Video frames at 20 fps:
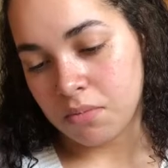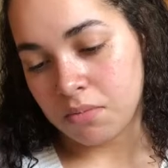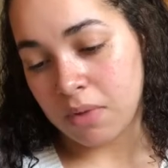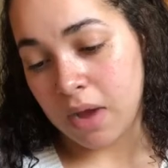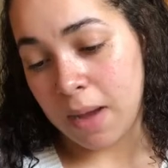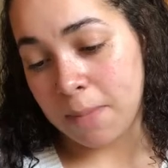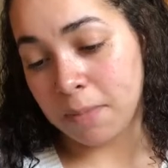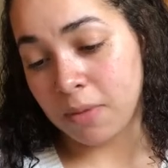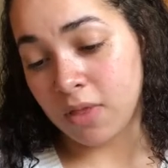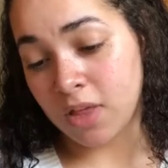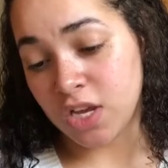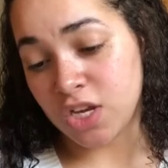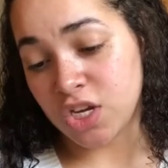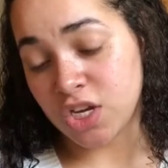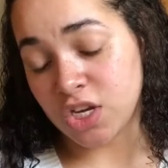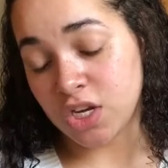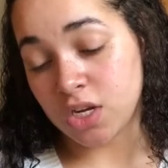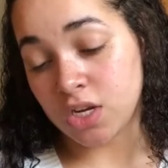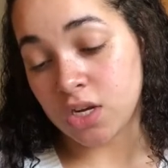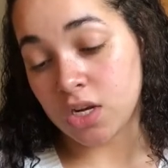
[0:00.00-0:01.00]

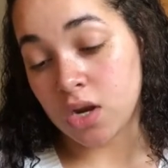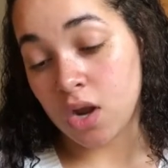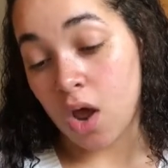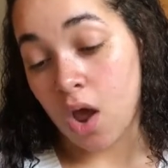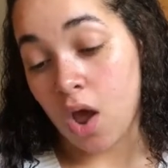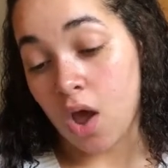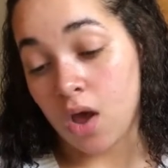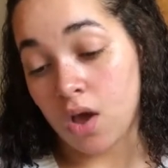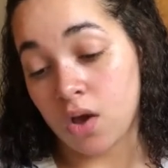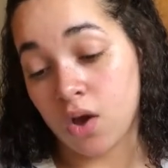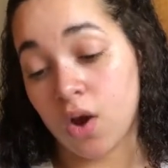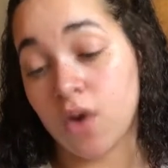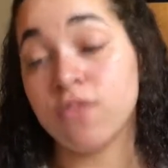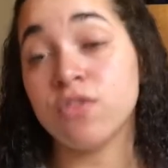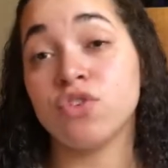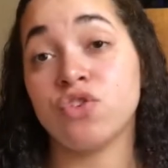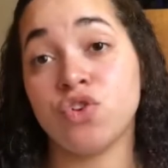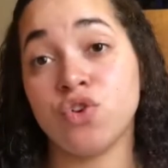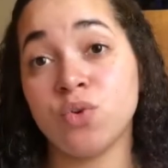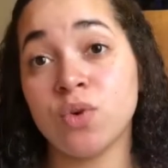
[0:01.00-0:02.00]
population
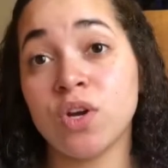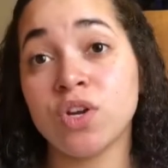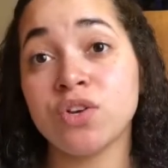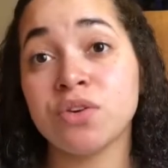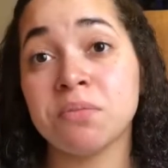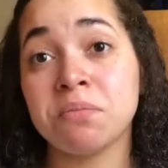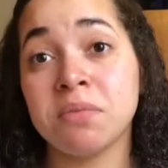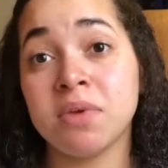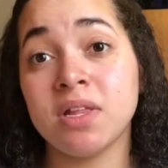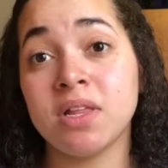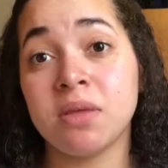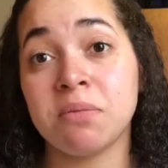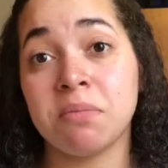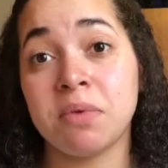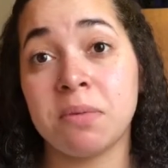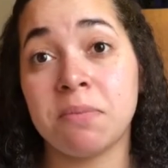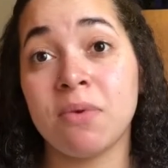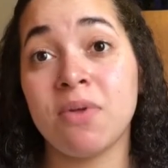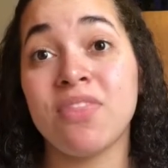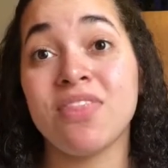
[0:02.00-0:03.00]
over 200 million
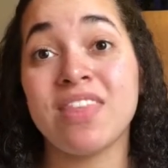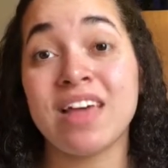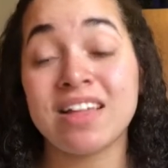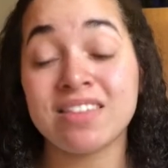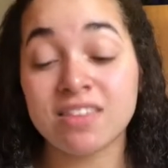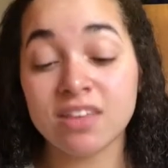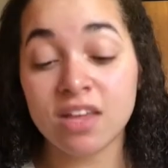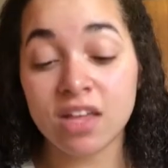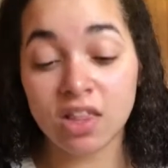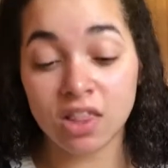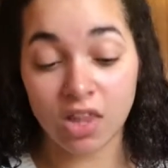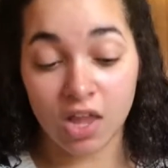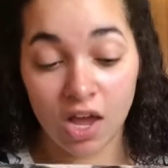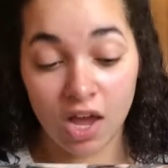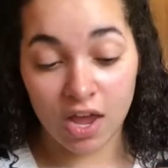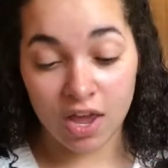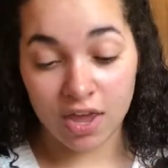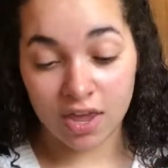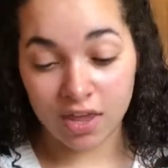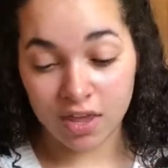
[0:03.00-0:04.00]
people. That's a
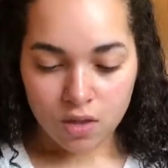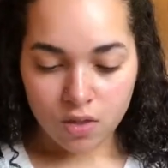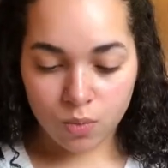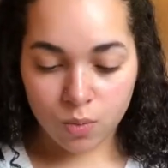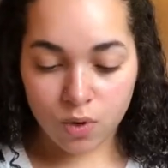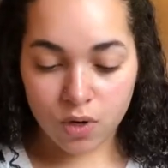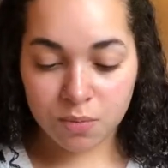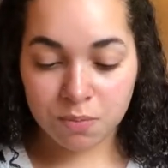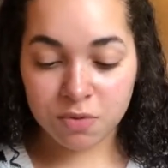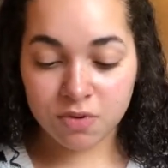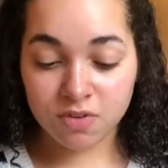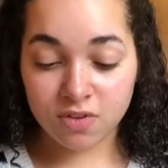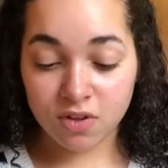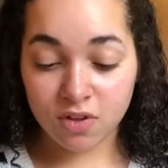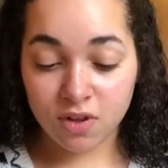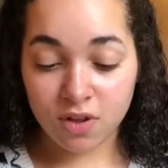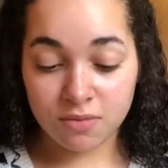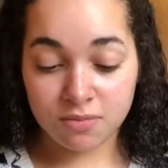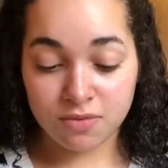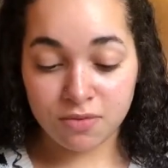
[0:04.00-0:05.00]
lot. The word
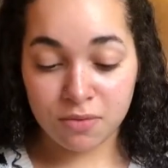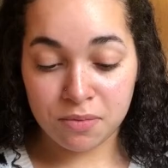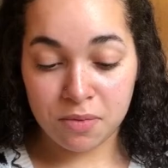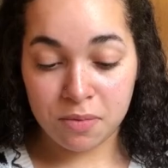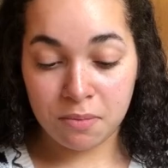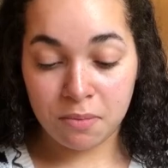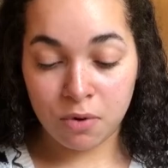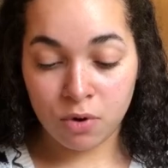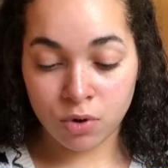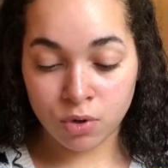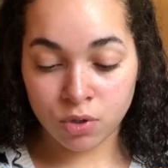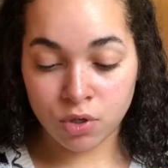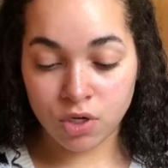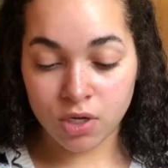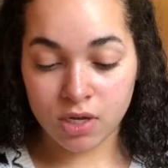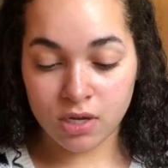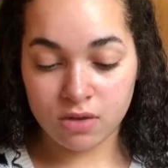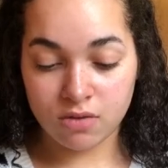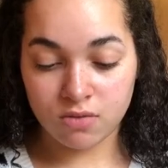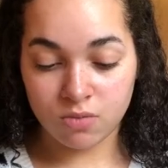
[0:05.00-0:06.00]
Brazil comes from the
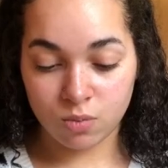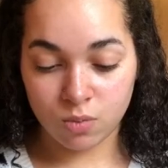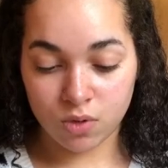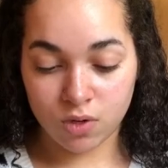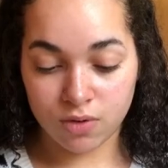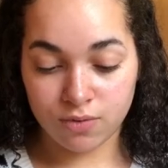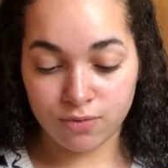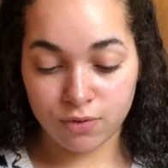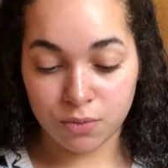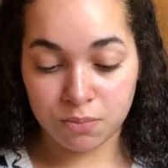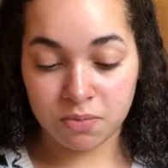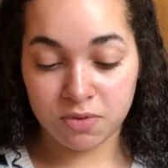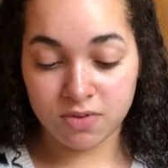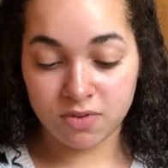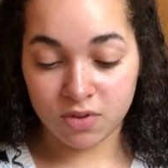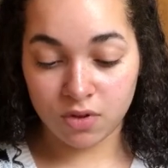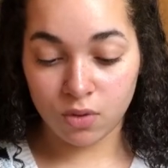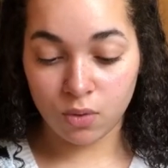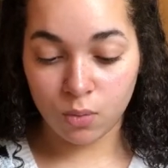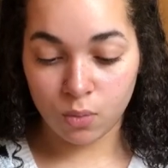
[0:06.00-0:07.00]
Portuguese word for
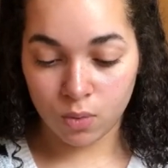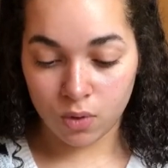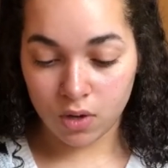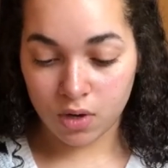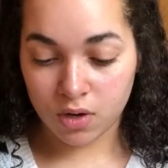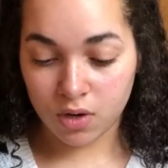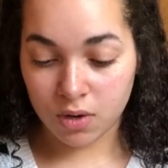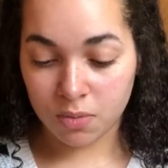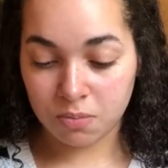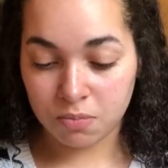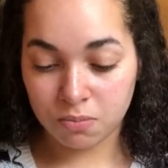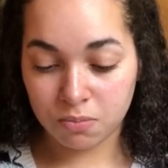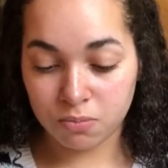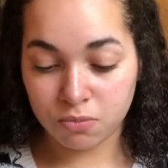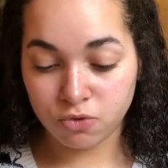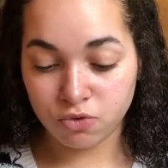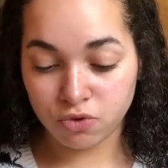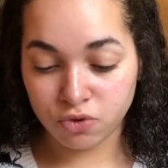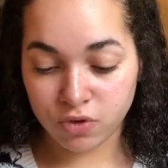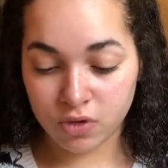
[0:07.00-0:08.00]
Brazil wood, a
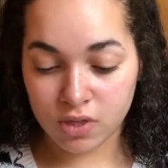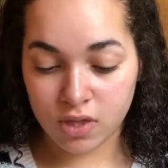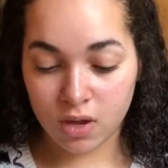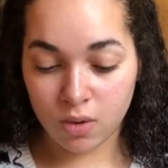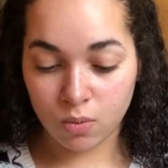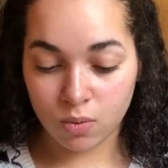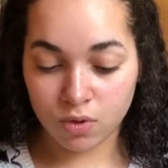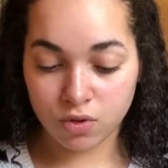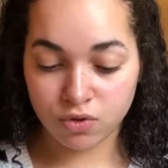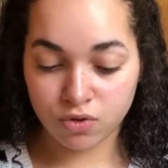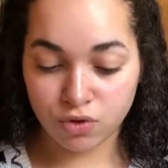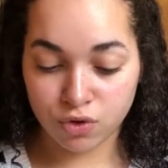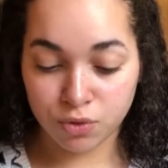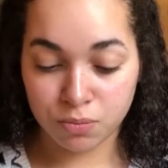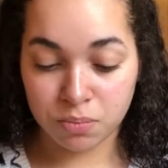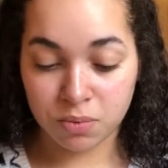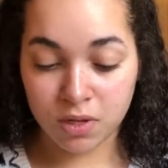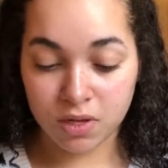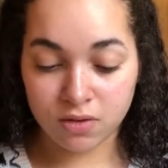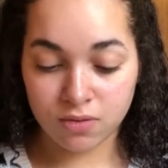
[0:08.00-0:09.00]
tree that once grew
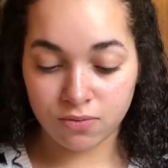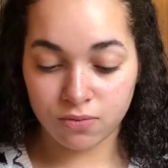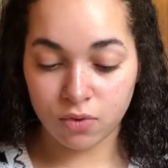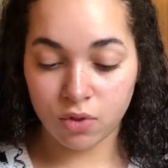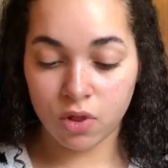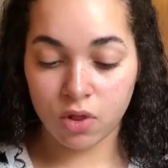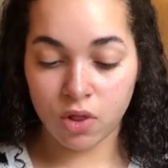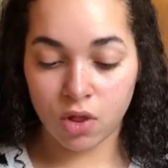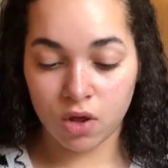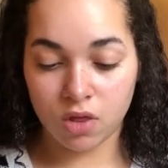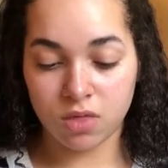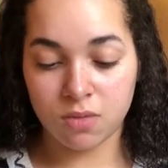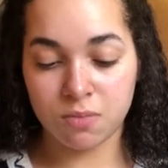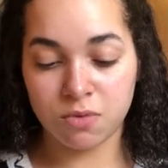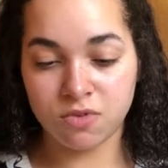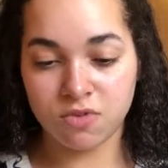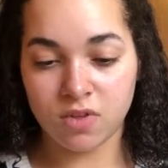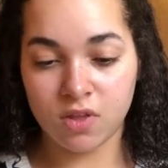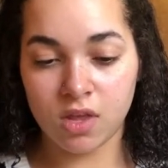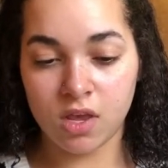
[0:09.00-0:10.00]
plentiful along the
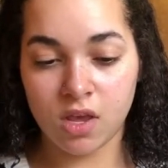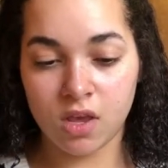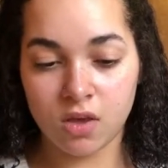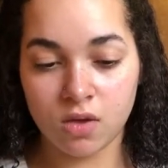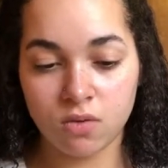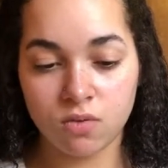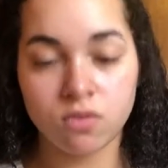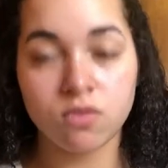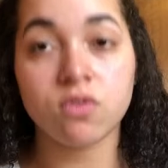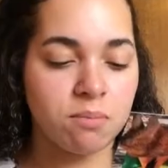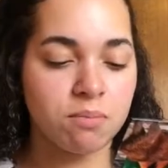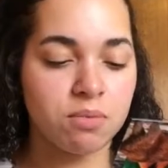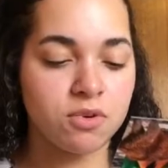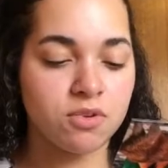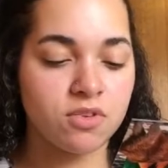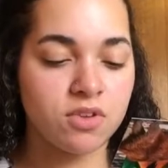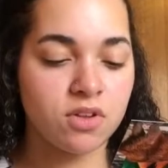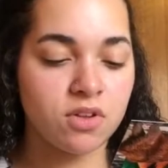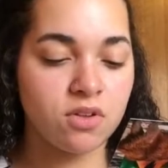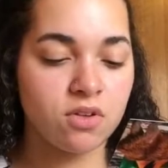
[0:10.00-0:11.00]
Brazilian coast.
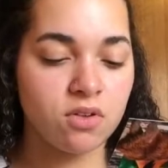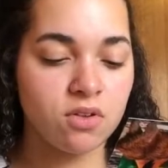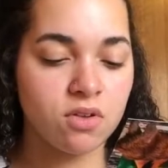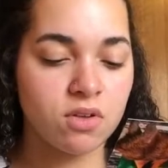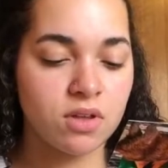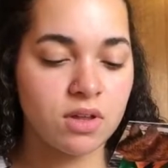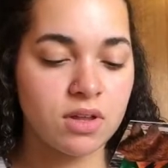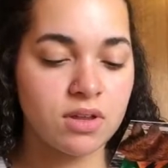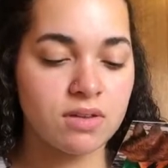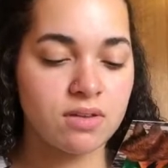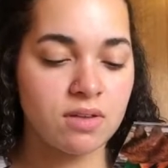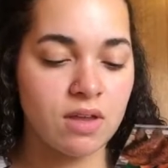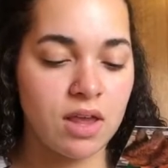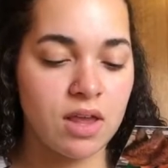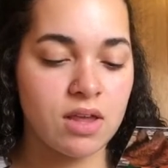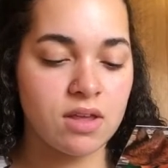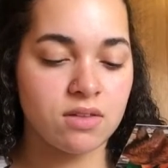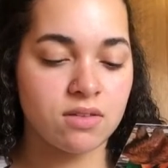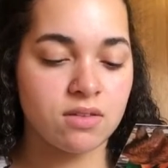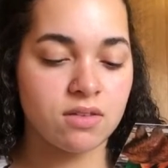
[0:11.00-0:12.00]
Brazil
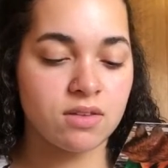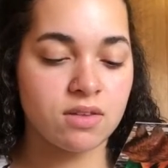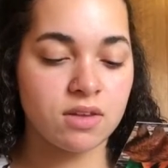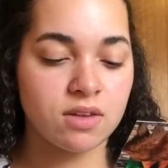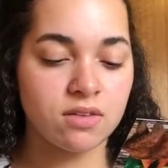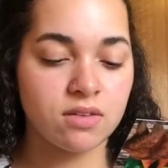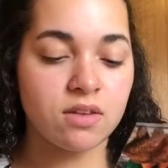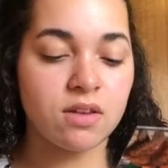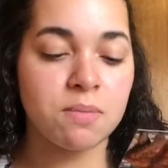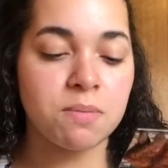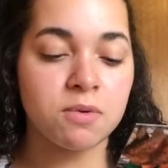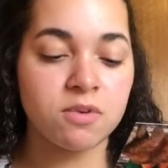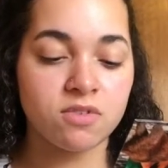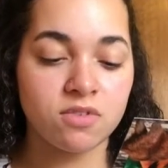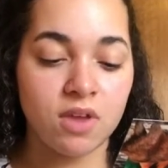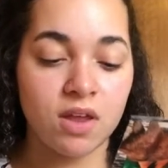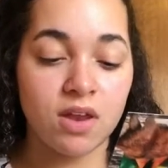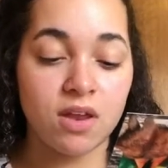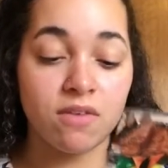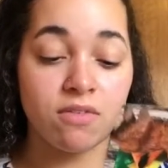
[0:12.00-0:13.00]
contains
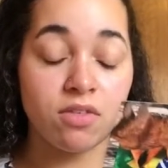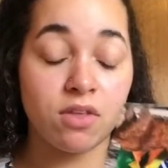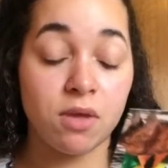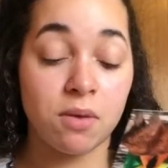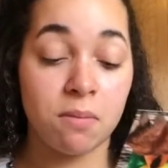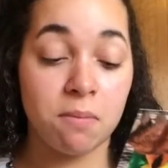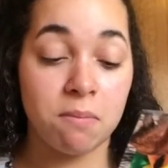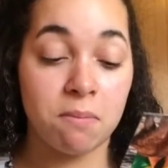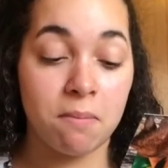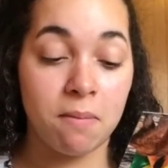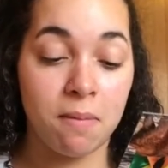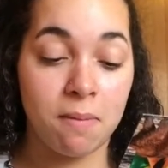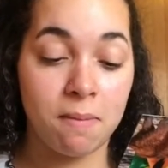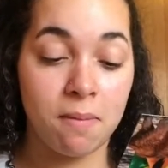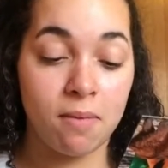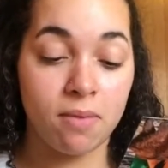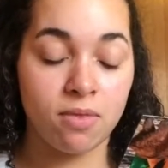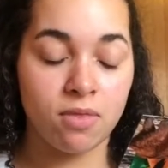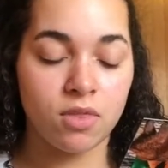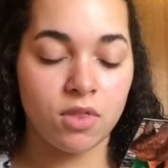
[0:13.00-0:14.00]
60% of the,
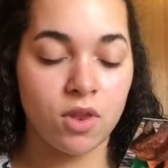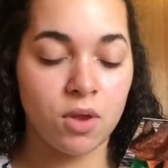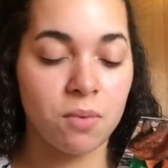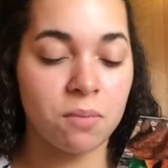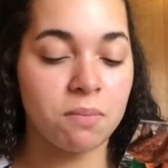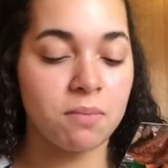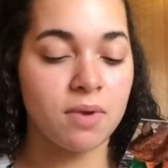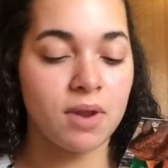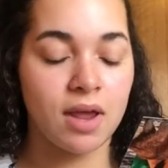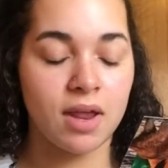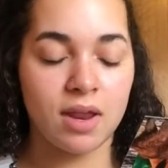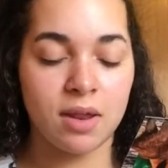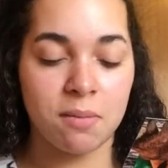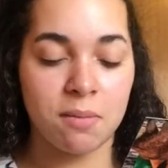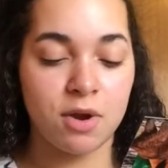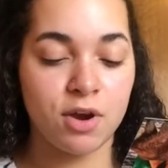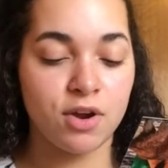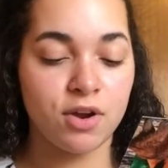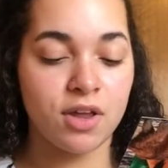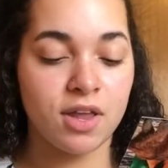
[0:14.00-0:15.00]
nope, not
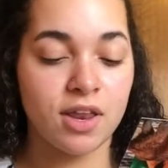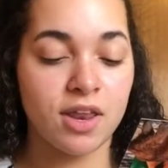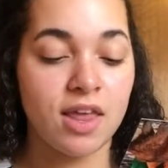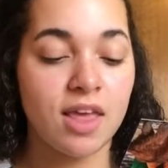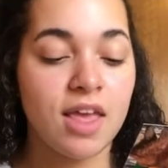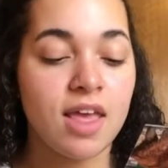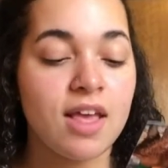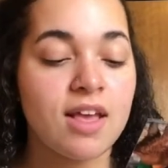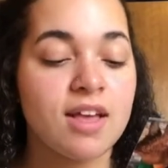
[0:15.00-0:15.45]
American.